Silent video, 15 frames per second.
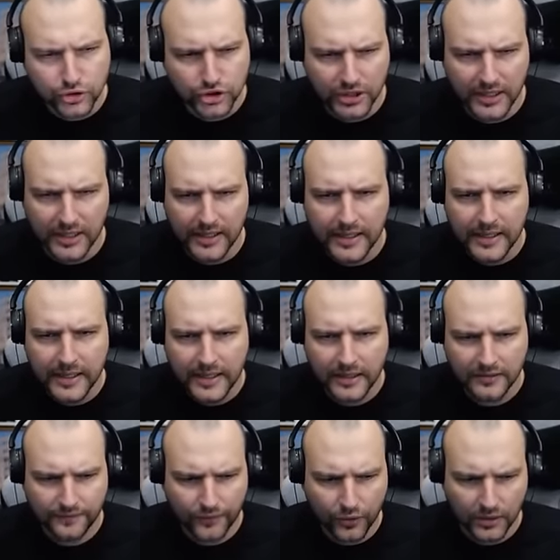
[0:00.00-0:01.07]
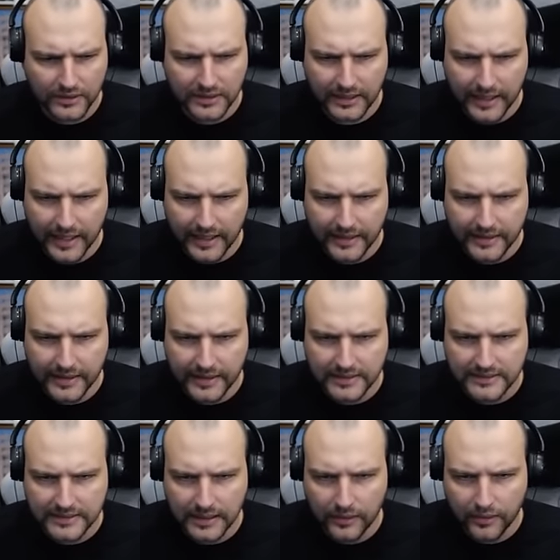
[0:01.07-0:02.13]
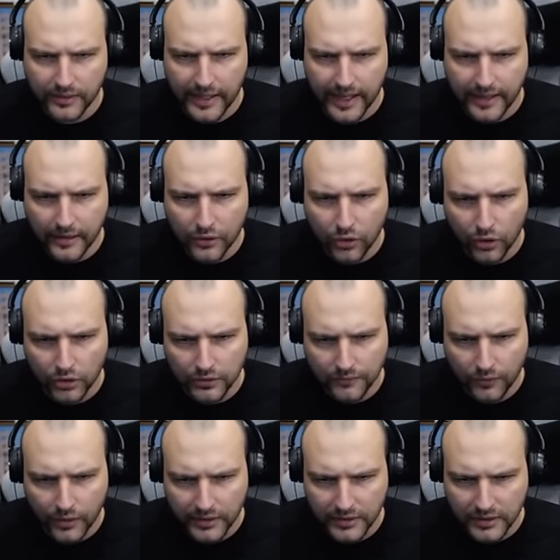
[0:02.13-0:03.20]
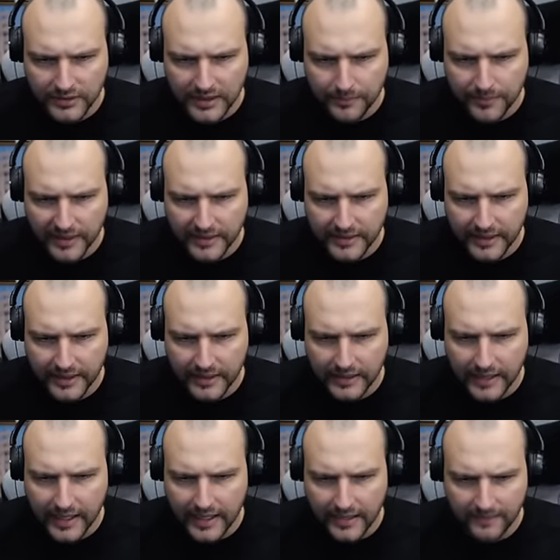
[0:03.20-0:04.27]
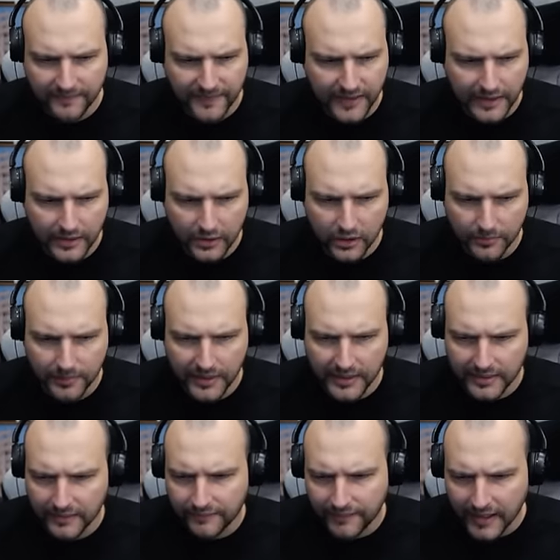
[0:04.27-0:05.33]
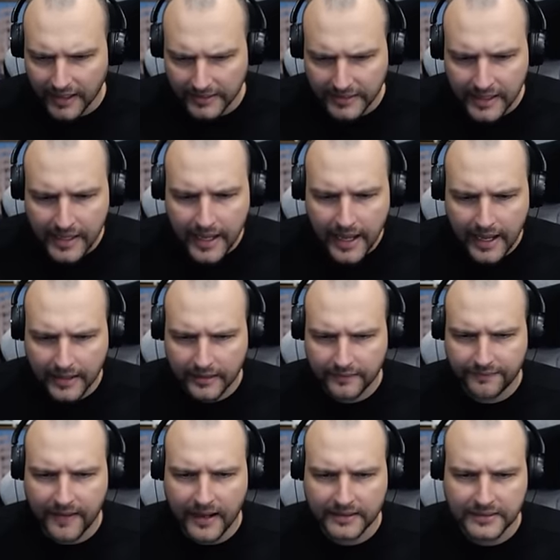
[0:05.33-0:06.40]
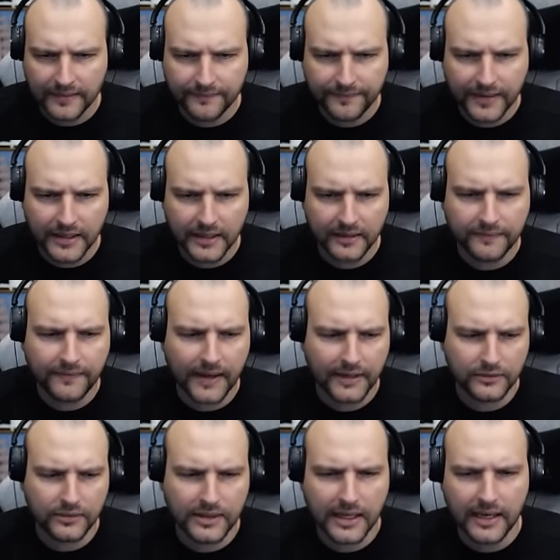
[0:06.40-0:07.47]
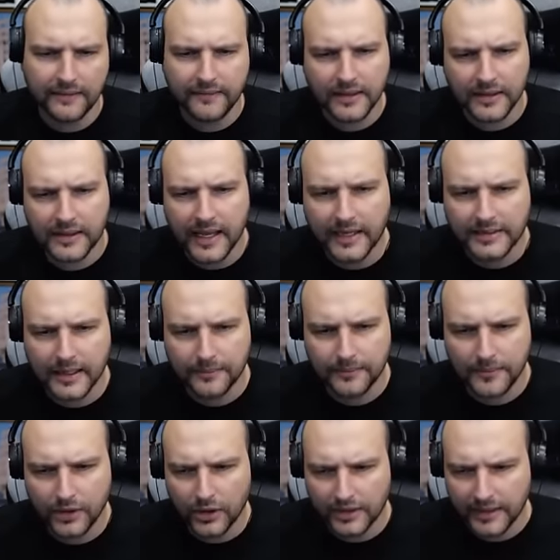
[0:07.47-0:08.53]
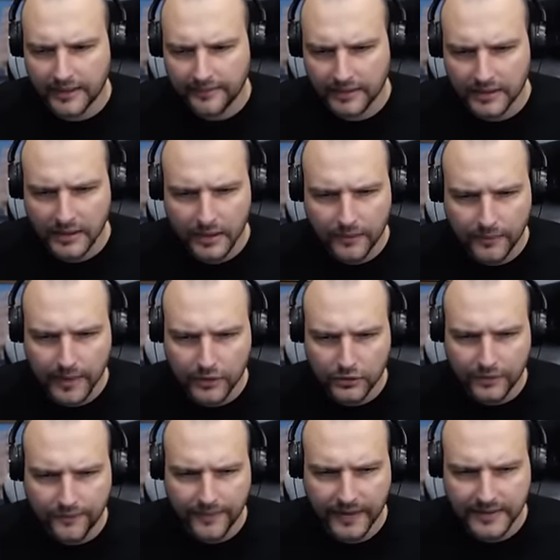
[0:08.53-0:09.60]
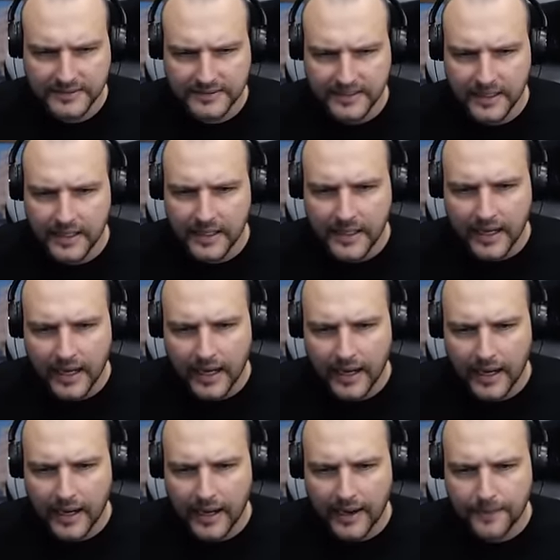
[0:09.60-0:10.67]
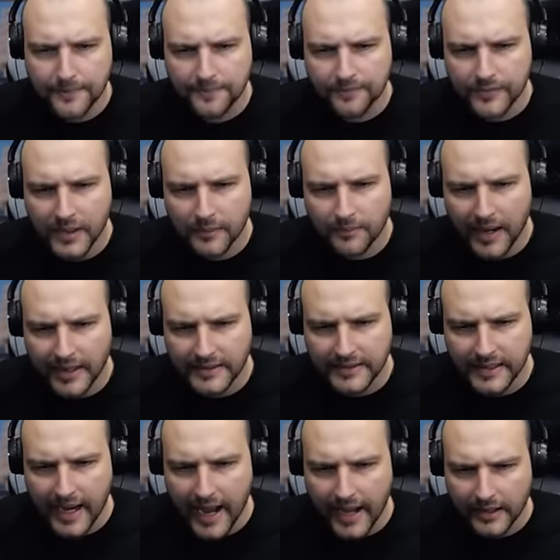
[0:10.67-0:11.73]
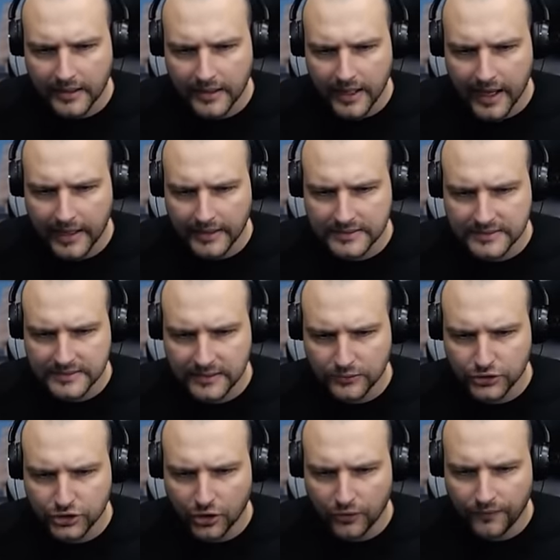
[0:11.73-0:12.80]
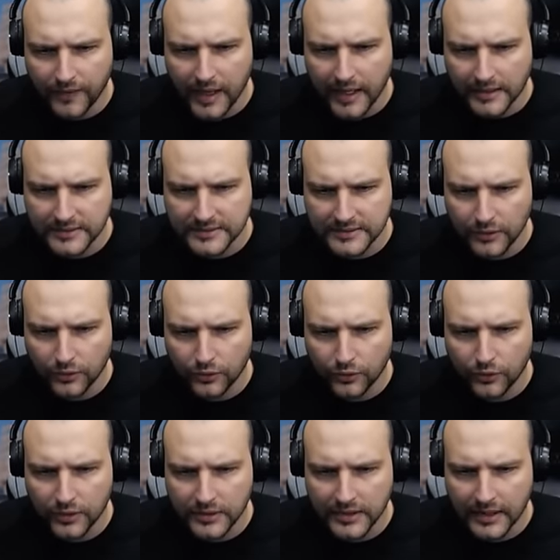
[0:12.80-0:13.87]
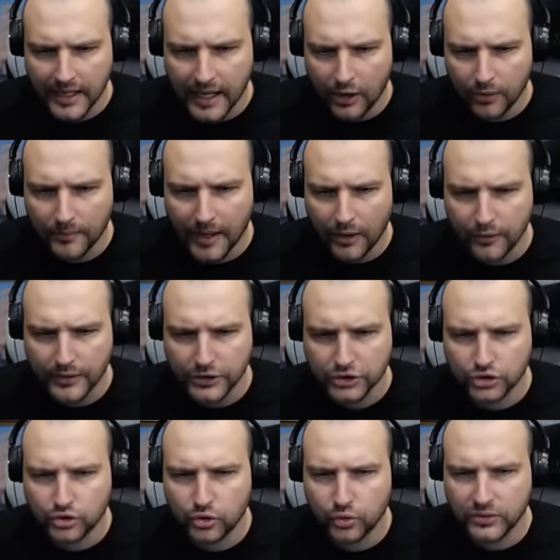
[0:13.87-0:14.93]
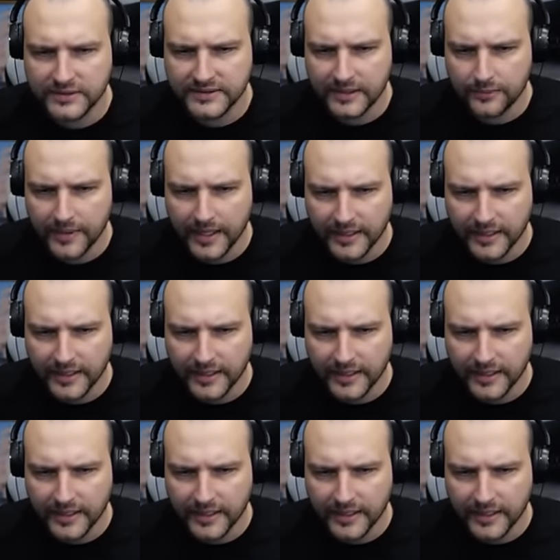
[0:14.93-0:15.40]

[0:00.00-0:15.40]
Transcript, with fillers: uh, in front like this. Okay, convoy, not a big deal. I am feeling completely fine. And in fact, I'm feeling fine to the level that I'm not even going to fix uh, um, my track, right? So, so far so good. How about this Kunze? We are